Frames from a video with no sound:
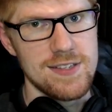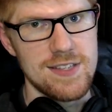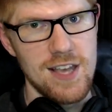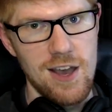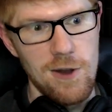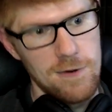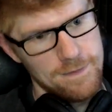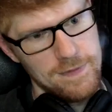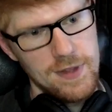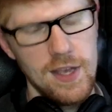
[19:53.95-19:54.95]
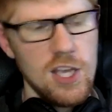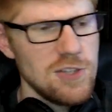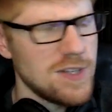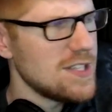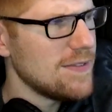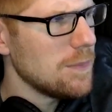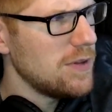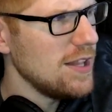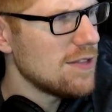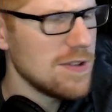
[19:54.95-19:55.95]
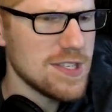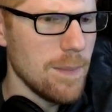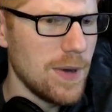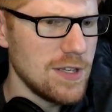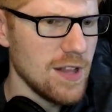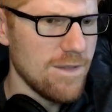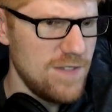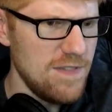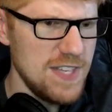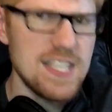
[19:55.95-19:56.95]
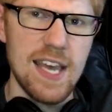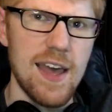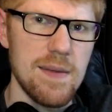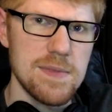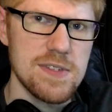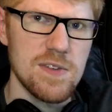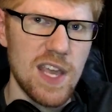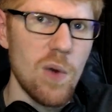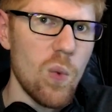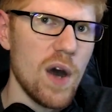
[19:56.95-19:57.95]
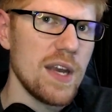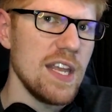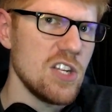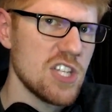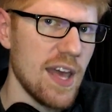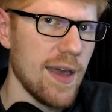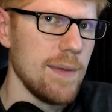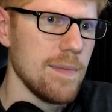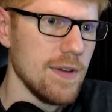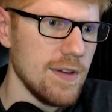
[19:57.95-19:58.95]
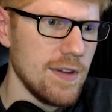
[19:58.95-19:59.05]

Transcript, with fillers: So, do I just have to play through this a bunch, like 50 times? Do I get one each time?